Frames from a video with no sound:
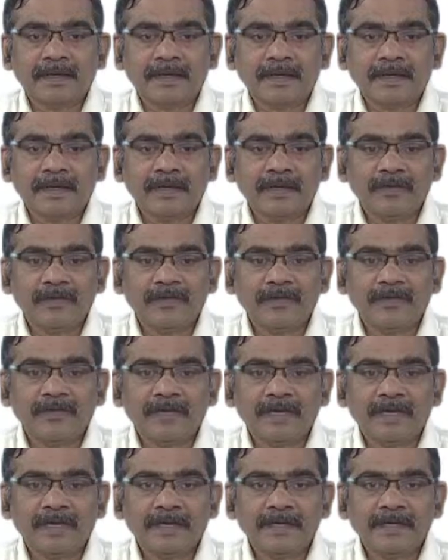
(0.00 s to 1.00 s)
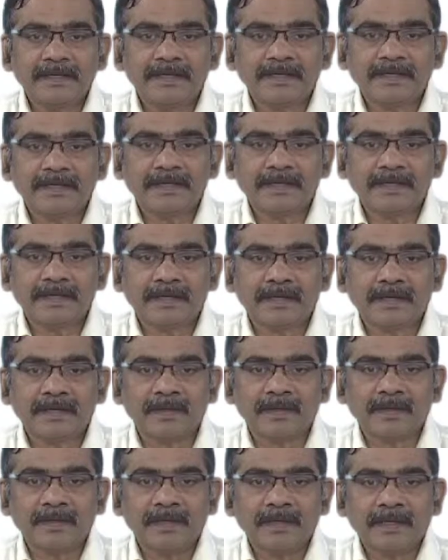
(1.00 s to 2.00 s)
if there is a
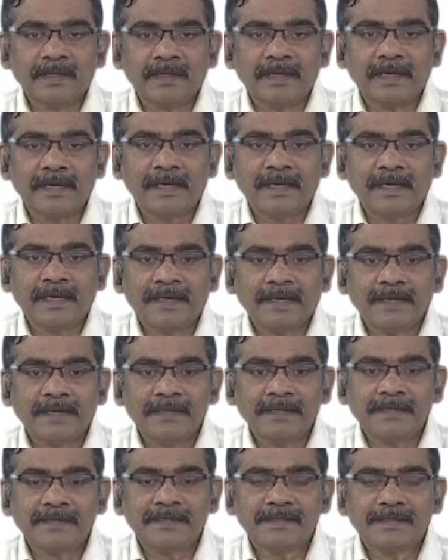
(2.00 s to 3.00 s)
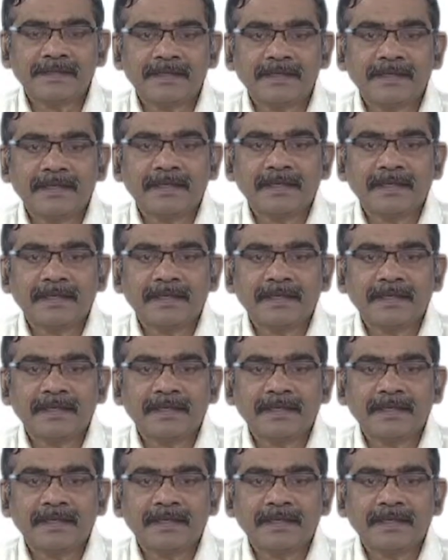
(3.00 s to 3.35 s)
yes,